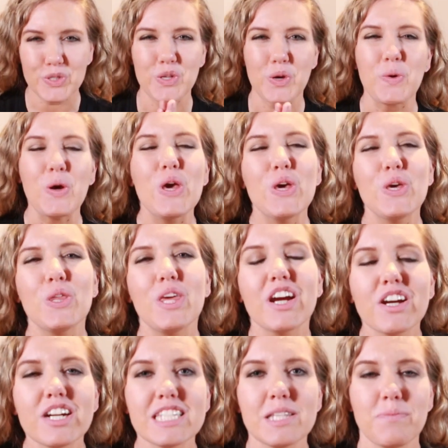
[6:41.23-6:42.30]
So
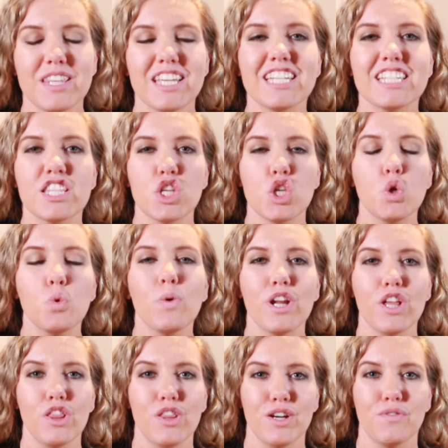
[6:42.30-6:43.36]
here are some things that you
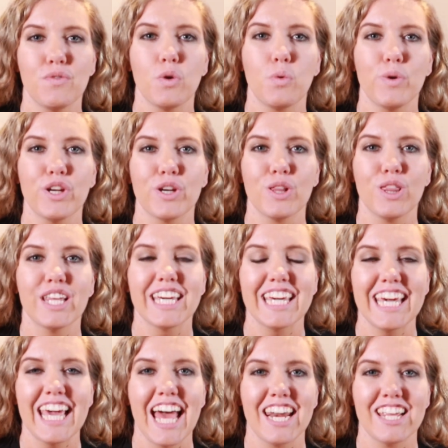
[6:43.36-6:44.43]
want to look for when you're
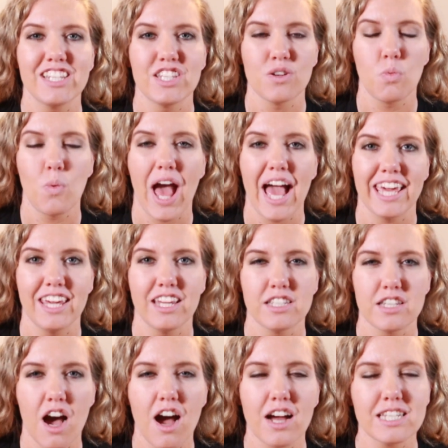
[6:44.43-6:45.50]
looking at a
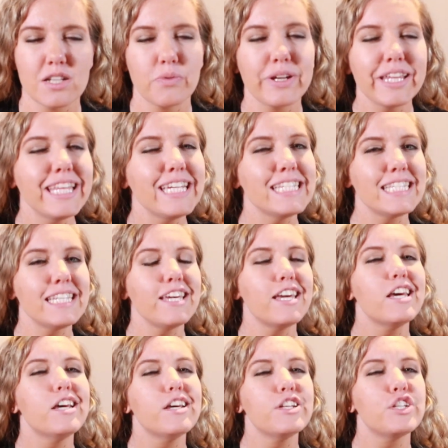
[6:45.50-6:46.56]
wagging dog to really
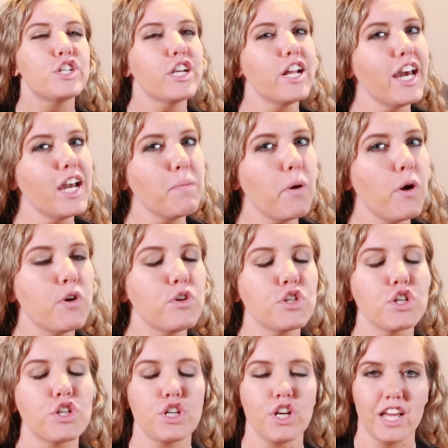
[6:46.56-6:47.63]
see, should I
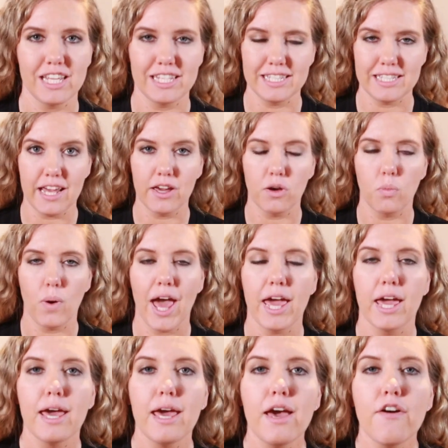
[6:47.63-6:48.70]
approach or should I stay
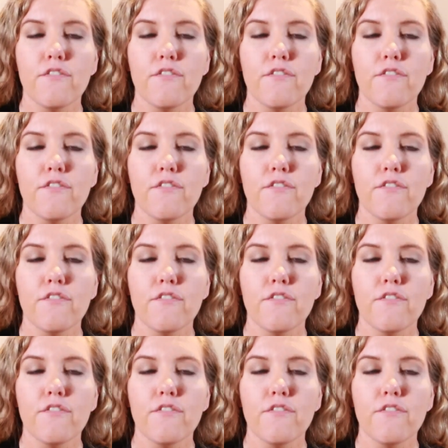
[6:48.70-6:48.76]
away?